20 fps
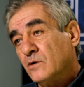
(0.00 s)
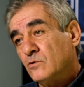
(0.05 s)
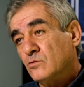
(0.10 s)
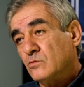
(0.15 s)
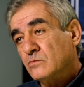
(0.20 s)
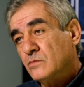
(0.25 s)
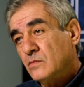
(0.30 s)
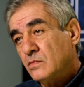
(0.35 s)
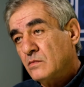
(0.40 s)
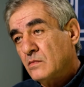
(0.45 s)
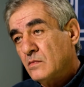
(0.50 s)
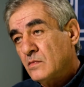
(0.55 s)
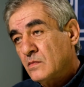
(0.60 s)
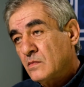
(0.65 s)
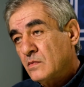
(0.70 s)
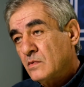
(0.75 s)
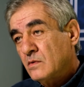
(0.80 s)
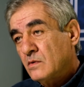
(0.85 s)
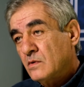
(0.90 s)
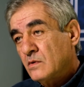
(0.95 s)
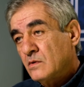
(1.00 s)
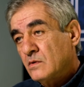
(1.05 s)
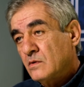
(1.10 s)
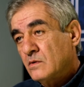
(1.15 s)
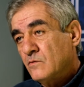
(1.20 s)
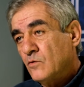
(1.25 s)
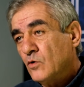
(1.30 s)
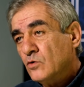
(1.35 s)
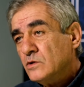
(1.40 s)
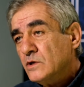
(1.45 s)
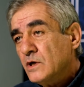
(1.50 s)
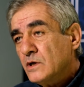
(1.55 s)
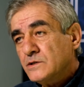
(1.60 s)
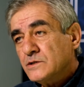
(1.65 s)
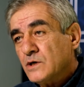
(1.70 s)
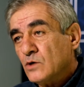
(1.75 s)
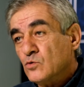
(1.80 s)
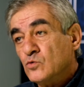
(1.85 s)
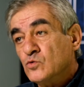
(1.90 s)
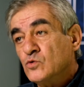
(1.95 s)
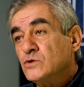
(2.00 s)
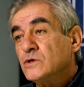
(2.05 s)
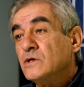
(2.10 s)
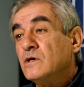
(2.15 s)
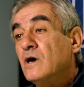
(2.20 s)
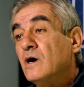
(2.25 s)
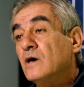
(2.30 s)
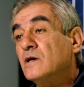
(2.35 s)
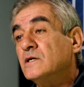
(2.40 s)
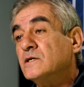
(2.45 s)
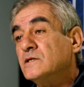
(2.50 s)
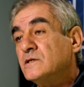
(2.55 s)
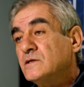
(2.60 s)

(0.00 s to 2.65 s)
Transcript: How does this subject consist in?